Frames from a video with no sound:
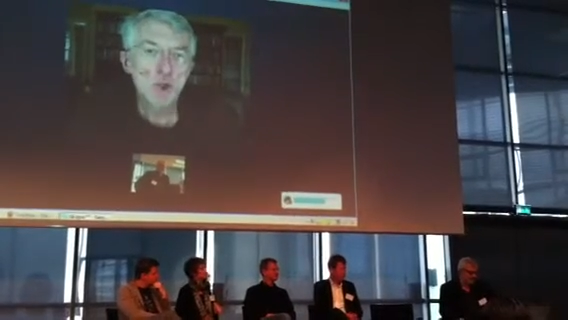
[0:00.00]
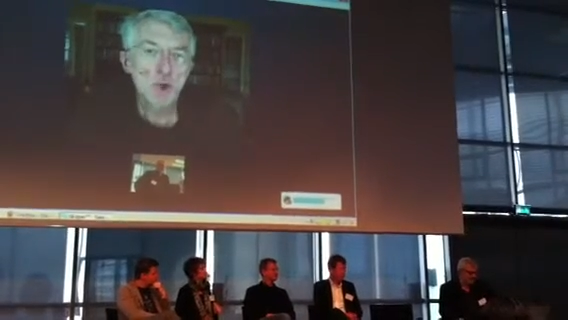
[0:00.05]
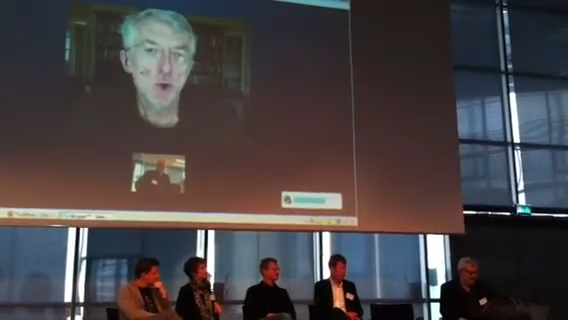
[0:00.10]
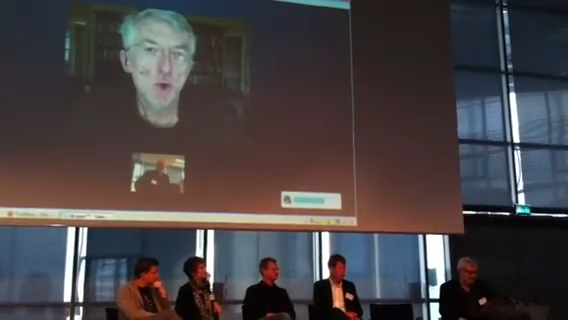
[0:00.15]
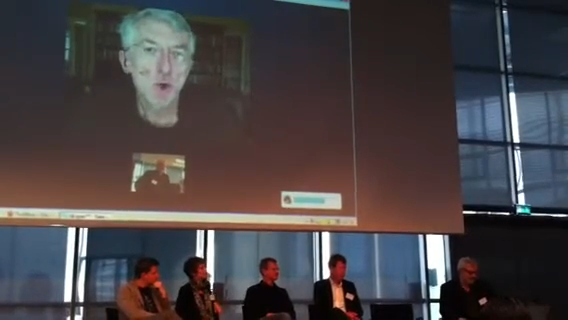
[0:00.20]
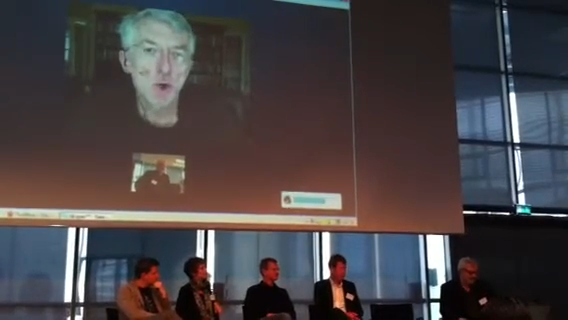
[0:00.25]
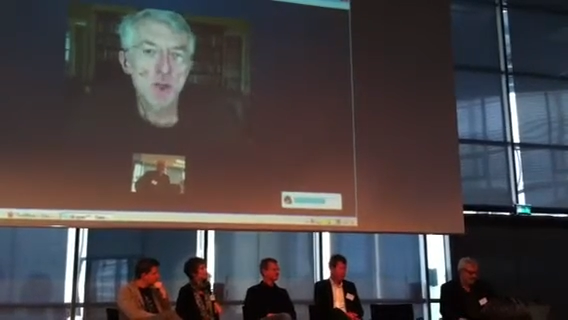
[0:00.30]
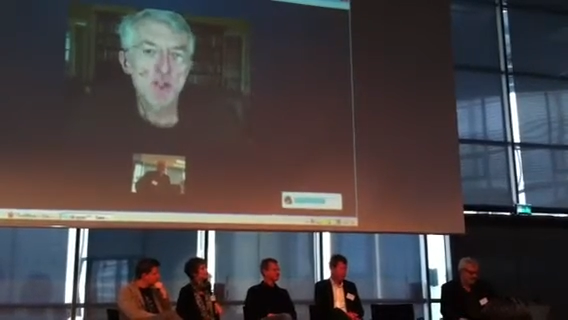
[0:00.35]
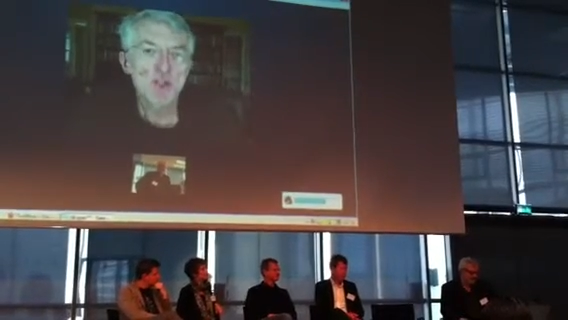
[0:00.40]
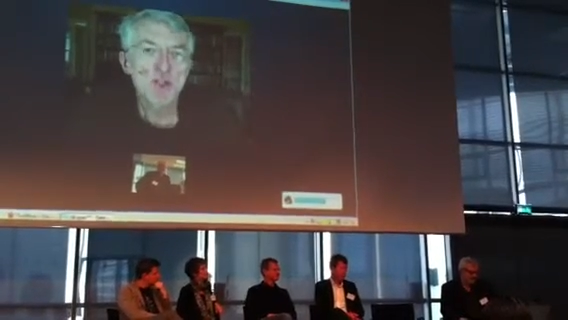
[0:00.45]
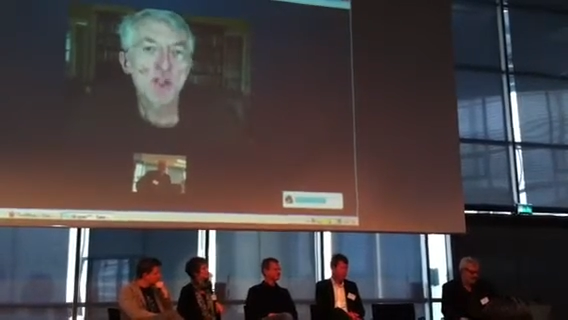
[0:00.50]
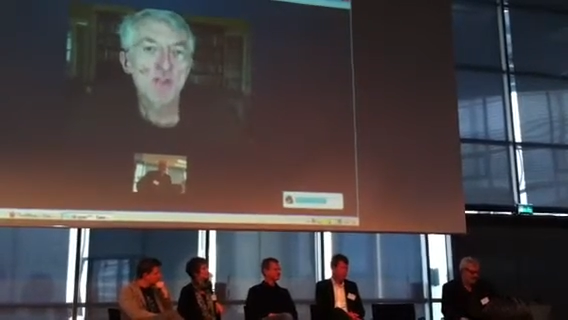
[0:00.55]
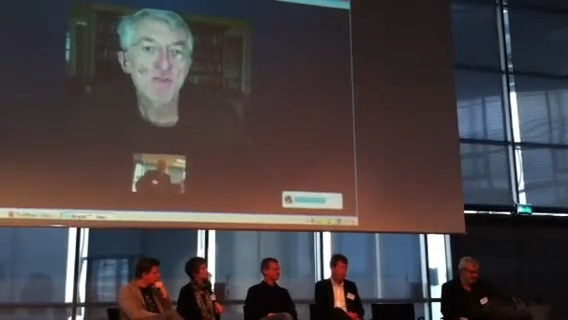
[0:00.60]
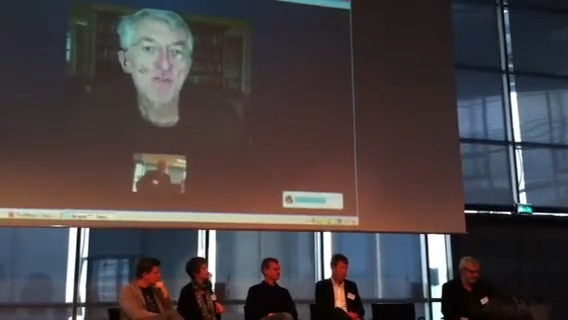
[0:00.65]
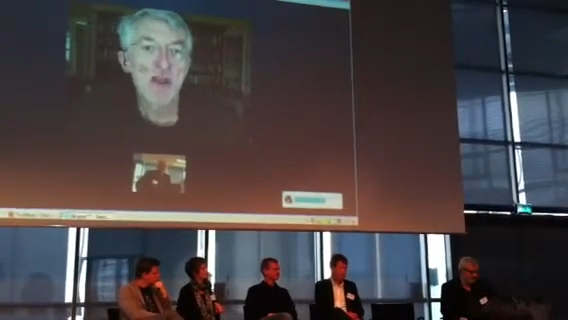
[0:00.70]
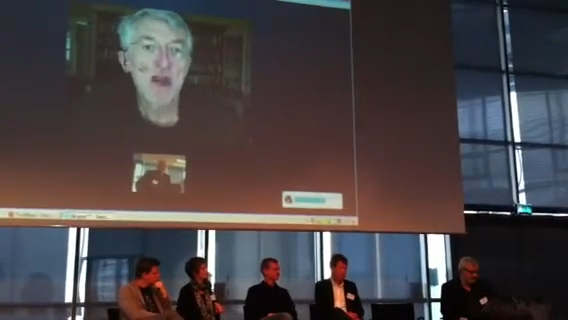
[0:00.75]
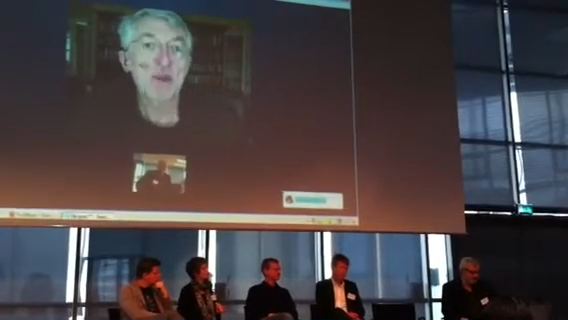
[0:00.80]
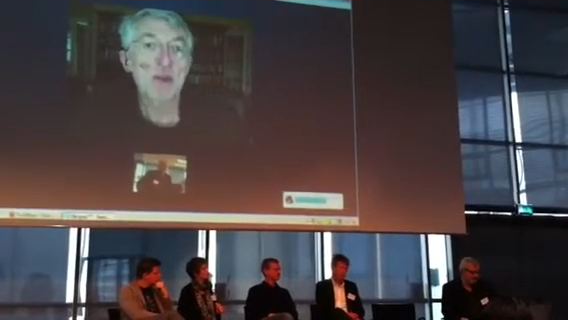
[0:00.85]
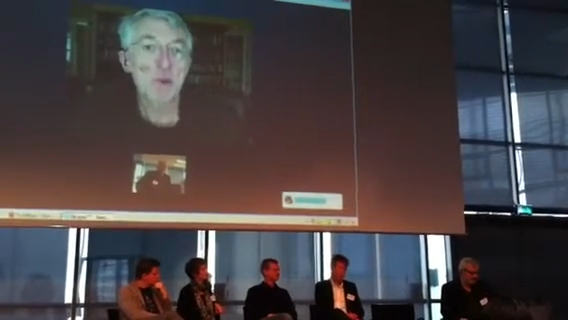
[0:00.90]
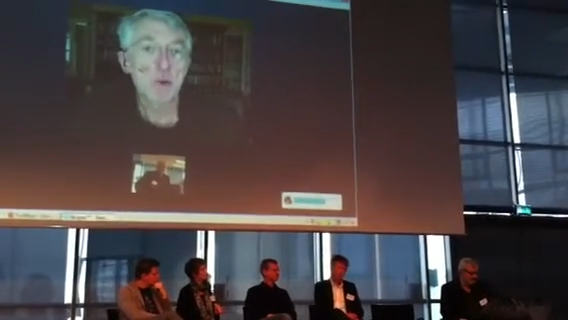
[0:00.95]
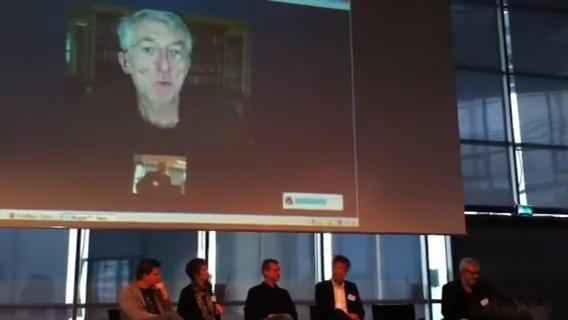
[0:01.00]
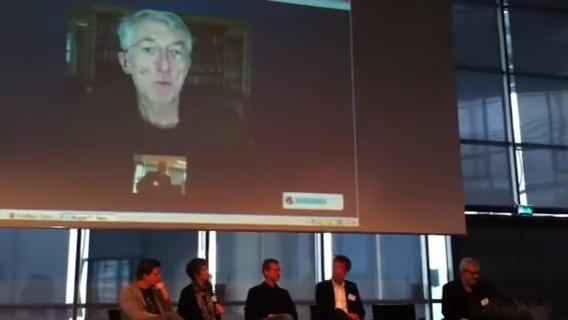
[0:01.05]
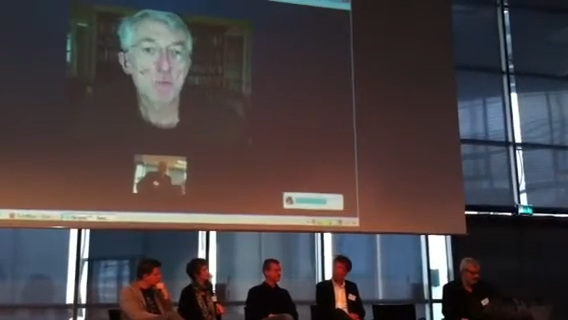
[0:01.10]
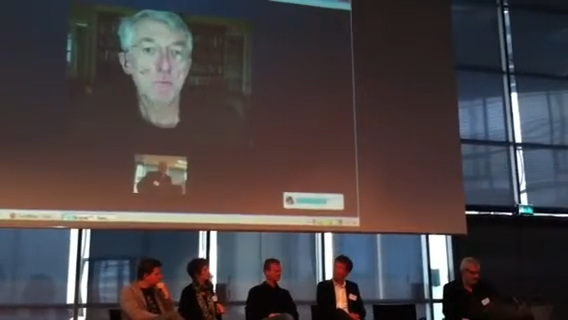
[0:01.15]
journalistic value.